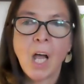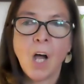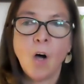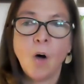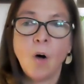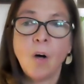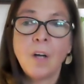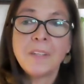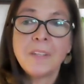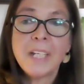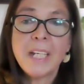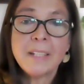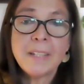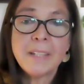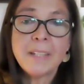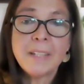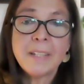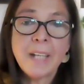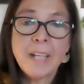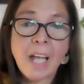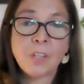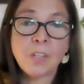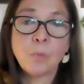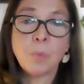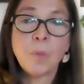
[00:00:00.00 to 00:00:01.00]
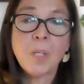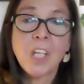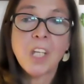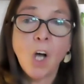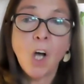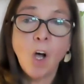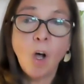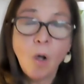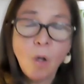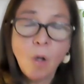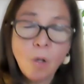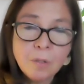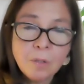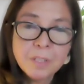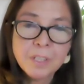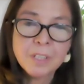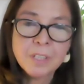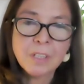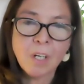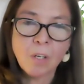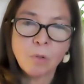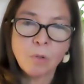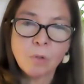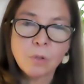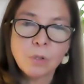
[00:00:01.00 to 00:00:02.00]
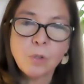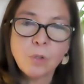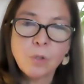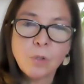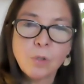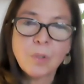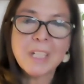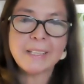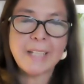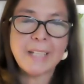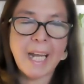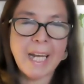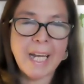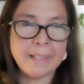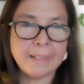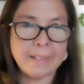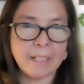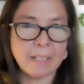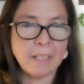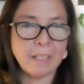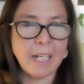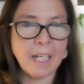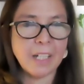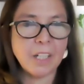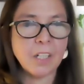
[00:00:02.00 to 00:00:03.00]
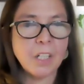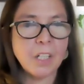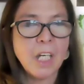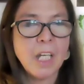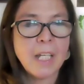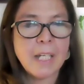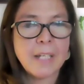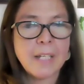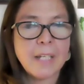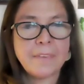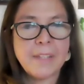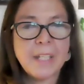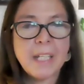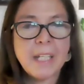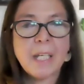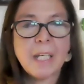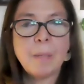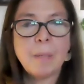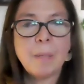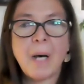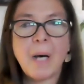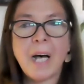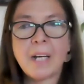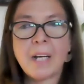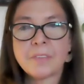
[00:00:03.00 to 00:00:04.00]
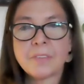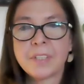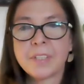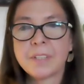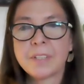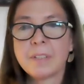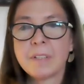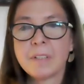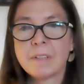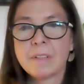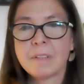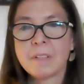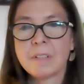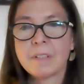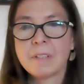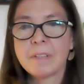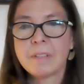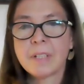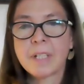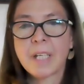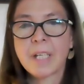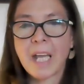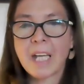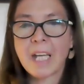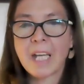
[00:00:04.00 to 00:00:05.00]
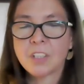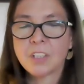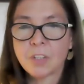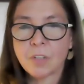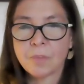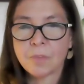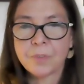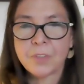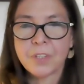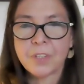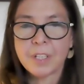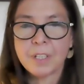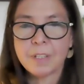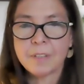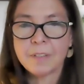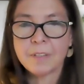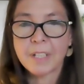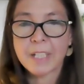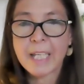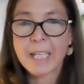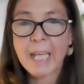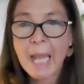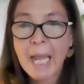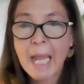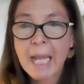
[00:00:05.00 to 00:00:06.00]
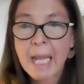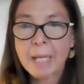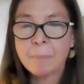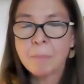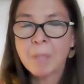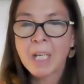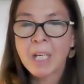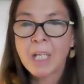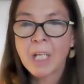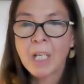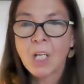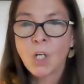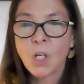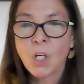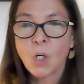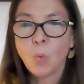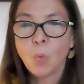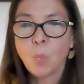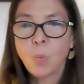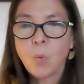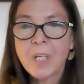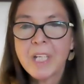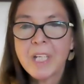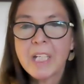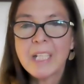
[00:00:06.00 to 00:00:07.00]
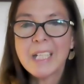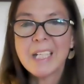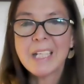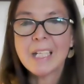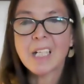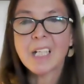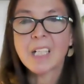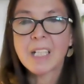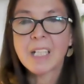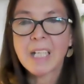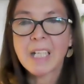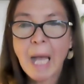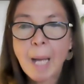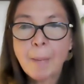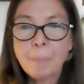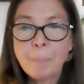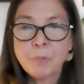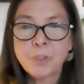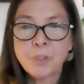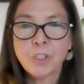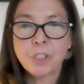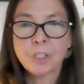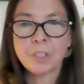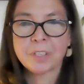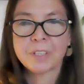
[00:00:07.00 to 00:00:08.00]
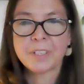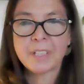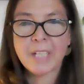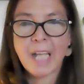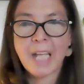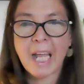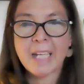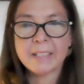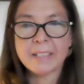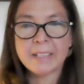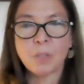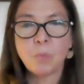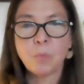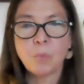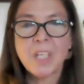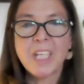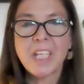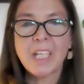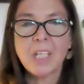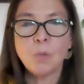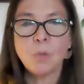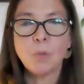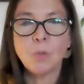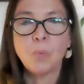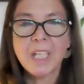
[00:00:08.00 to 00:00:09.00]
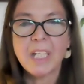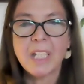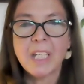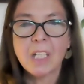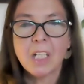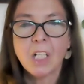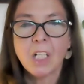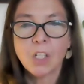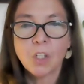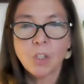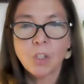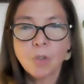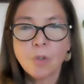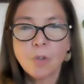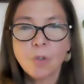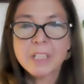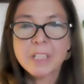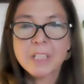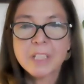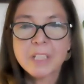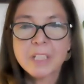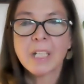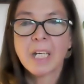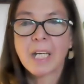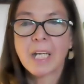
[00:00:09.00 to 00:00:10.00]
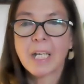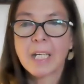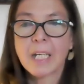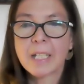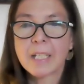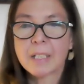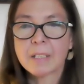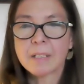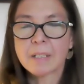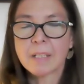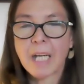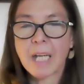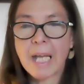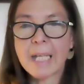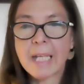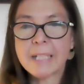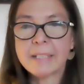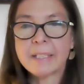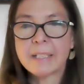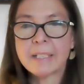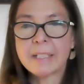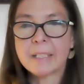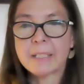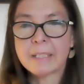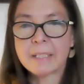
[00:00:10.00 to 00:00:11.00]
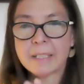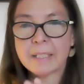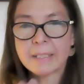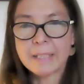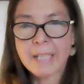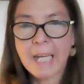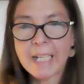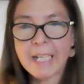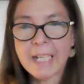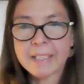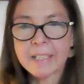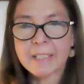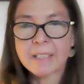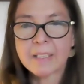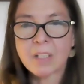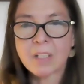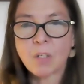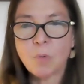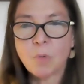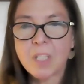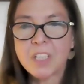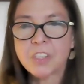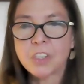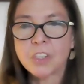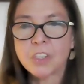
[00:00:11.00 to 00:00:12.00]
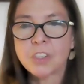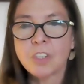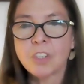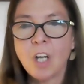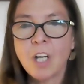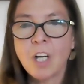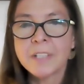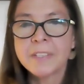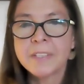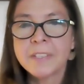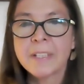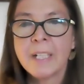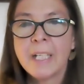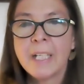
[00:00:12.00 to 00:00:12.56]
on the other hand we also look at data like think about the, the, the case of the, the game we captured we, we looked uh, at the data. So it's not